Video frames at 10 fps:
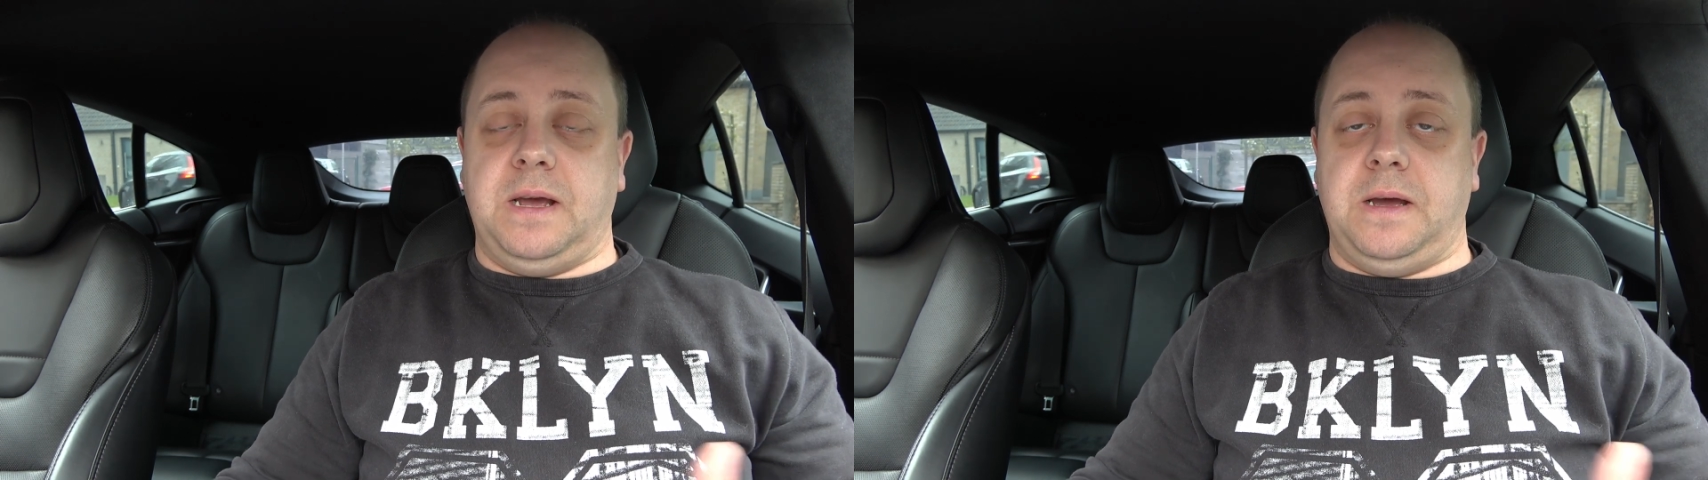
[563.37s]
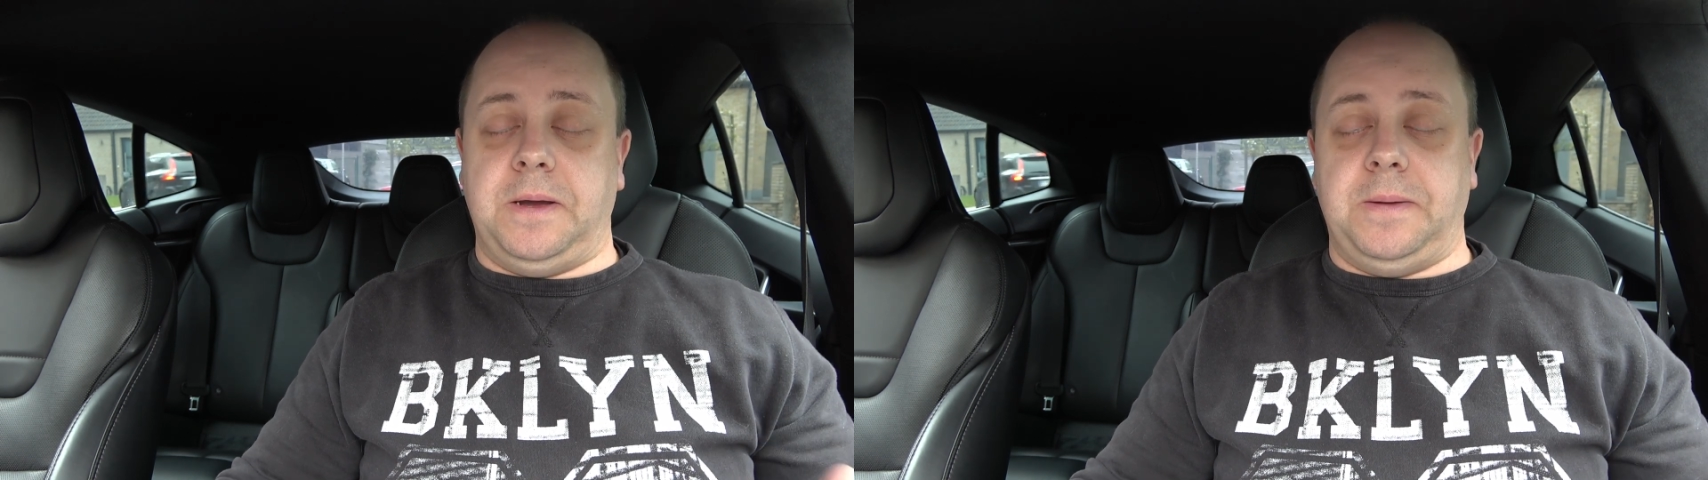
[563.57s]

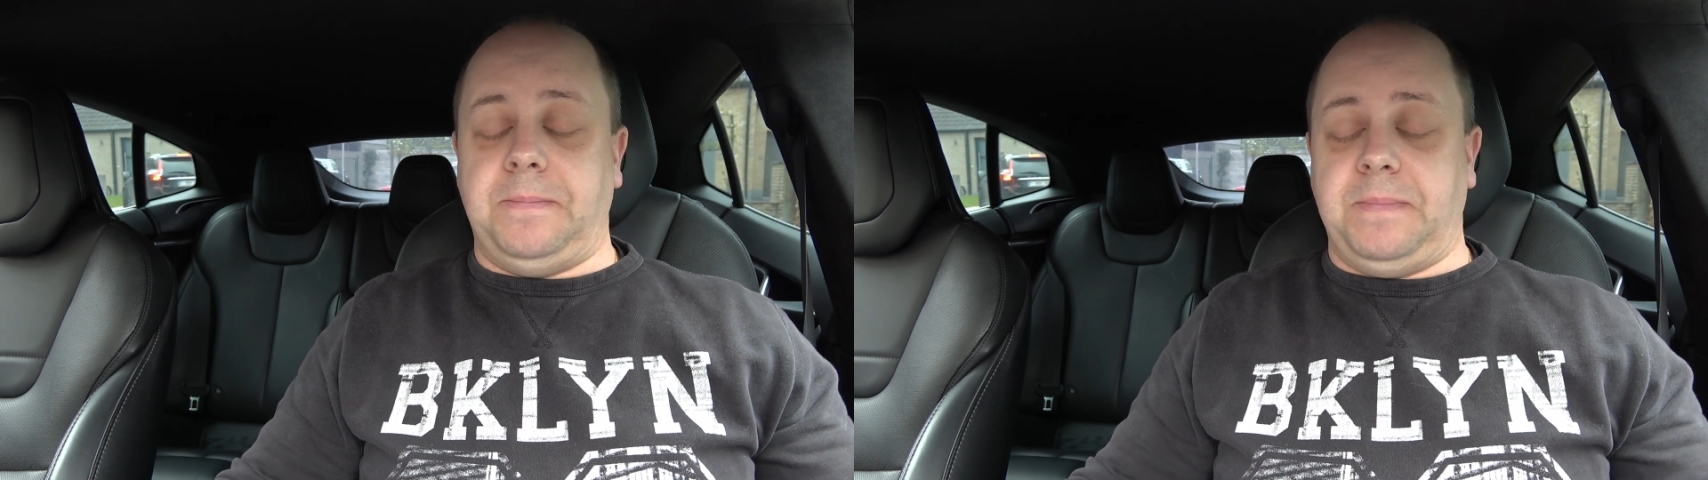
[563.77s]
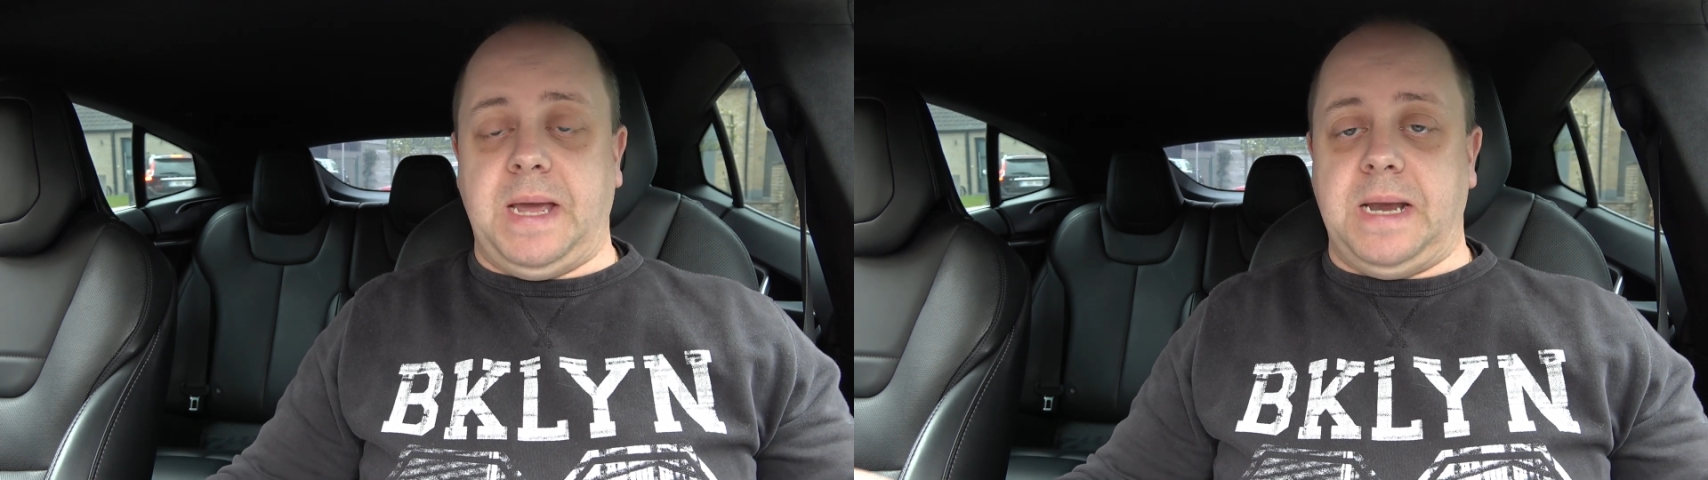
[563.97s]

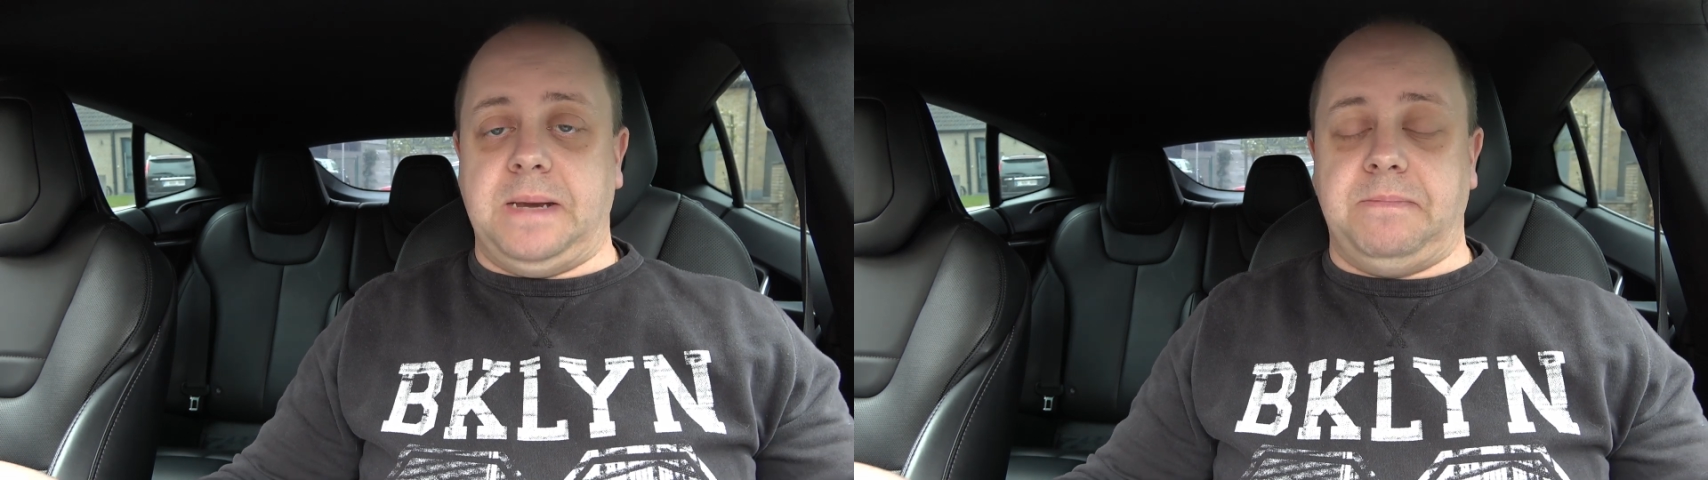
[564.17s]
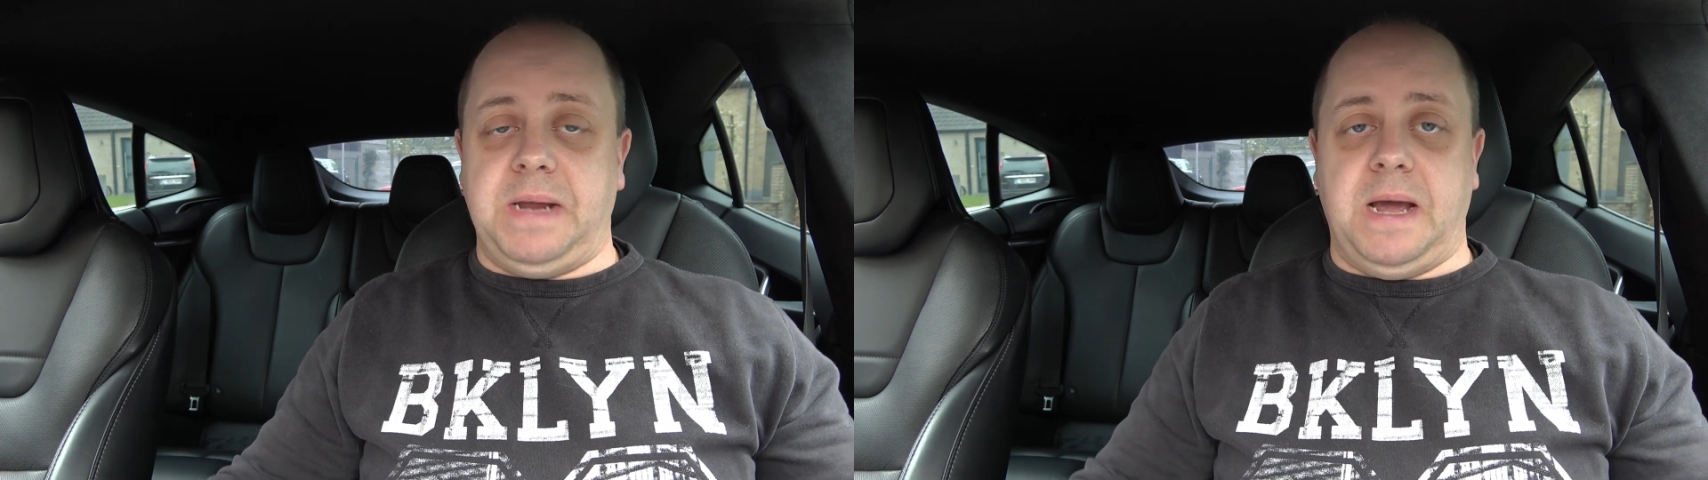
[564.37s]

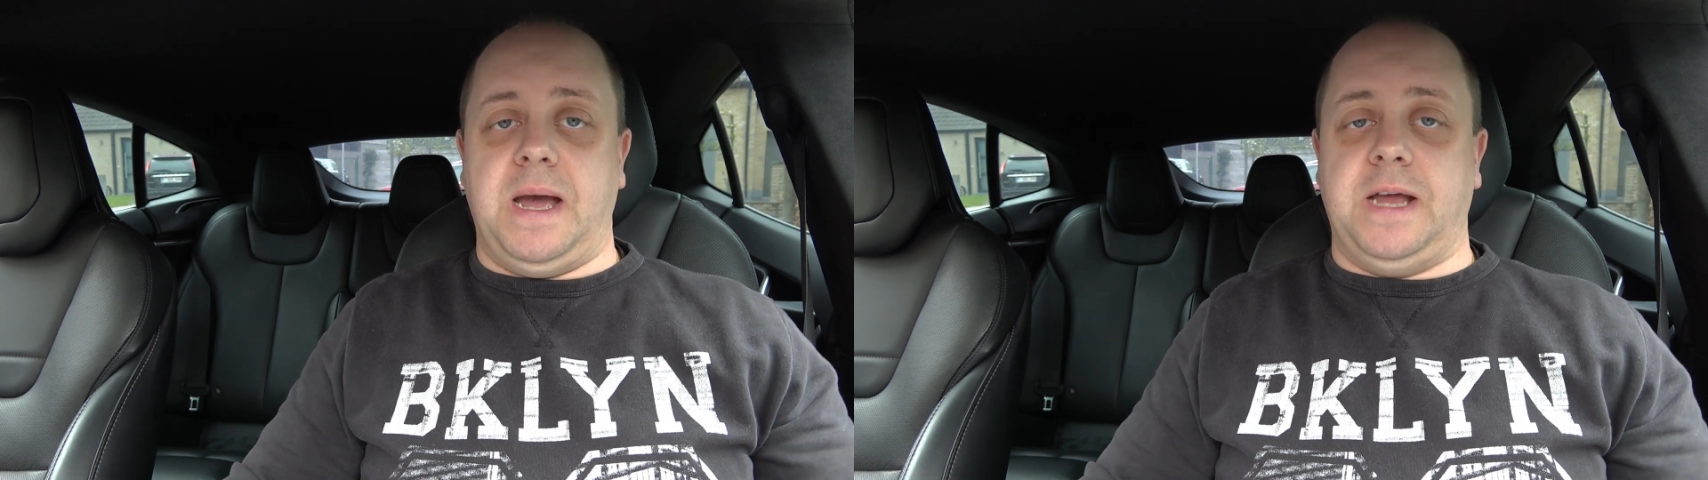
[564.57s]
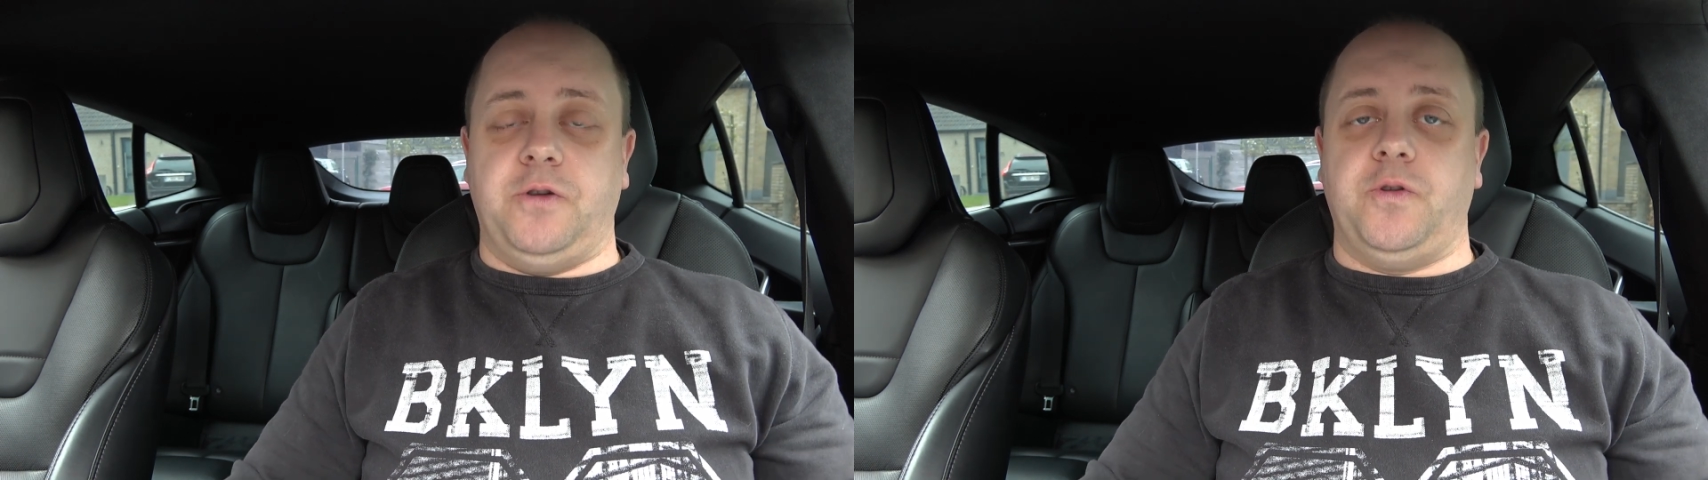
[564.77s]

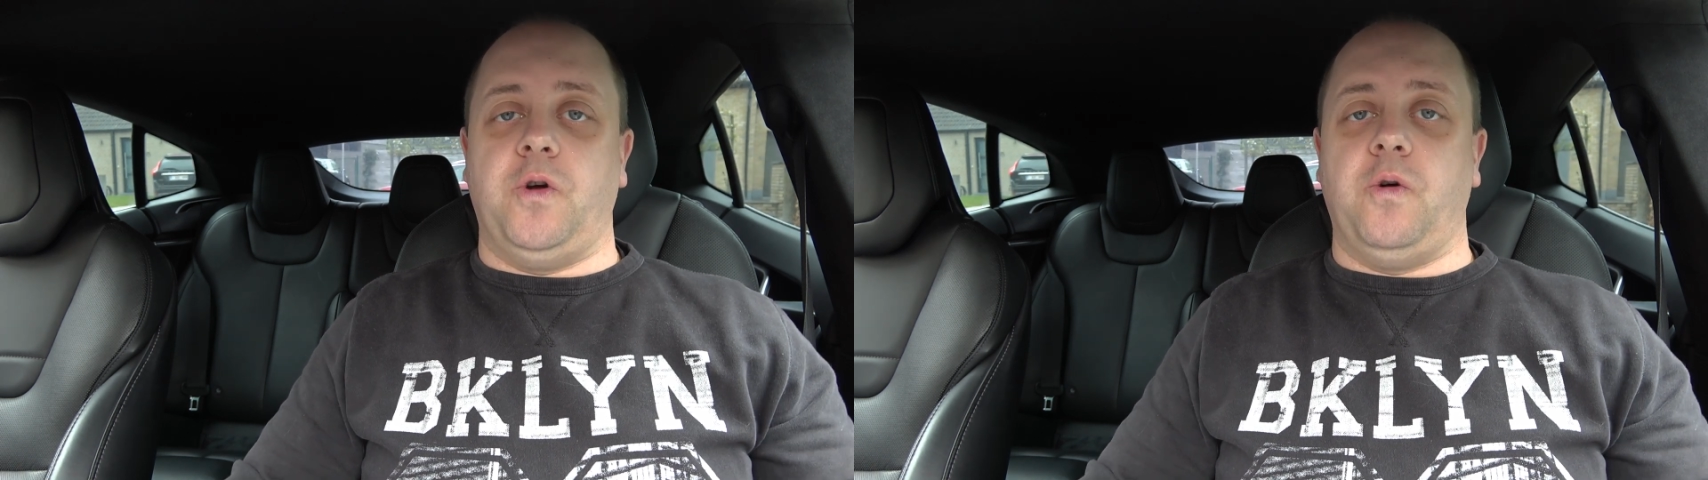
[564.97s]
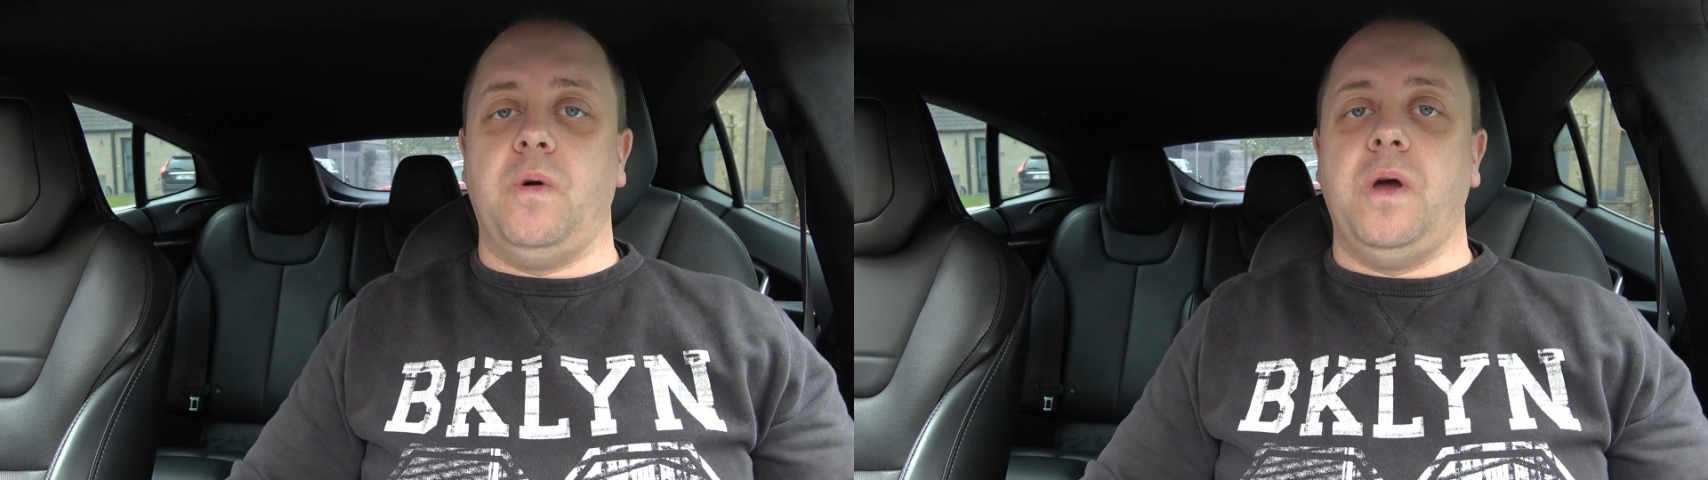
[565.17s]
I don't
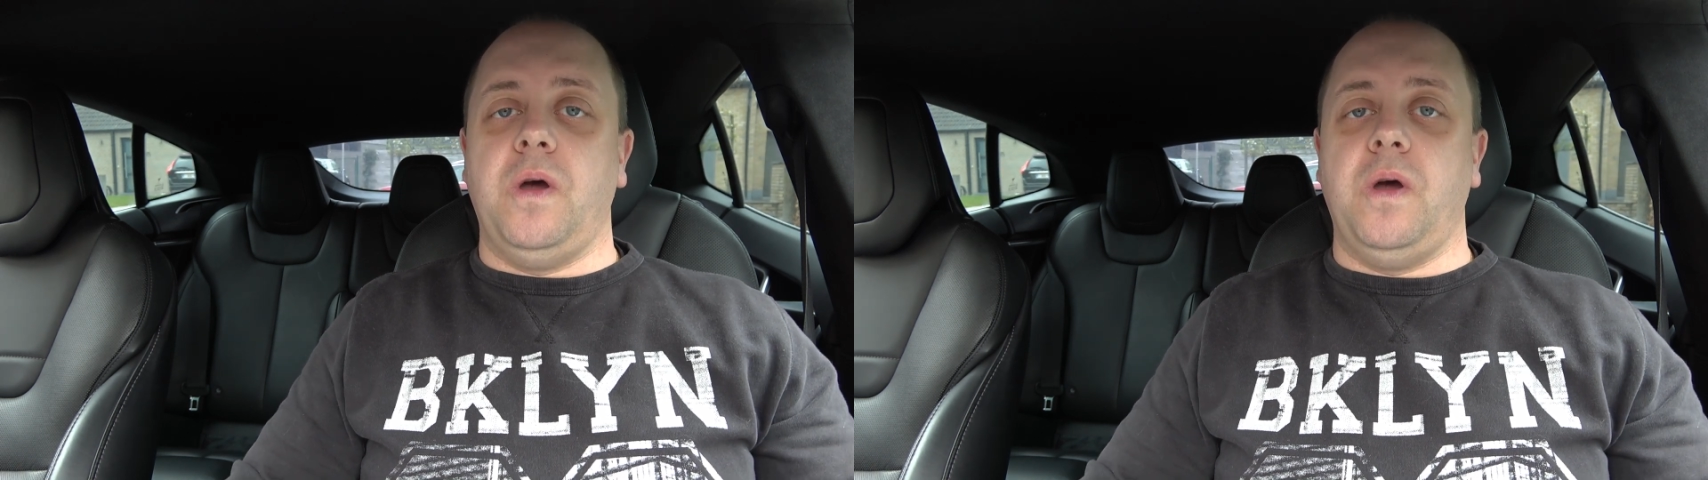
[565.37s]
know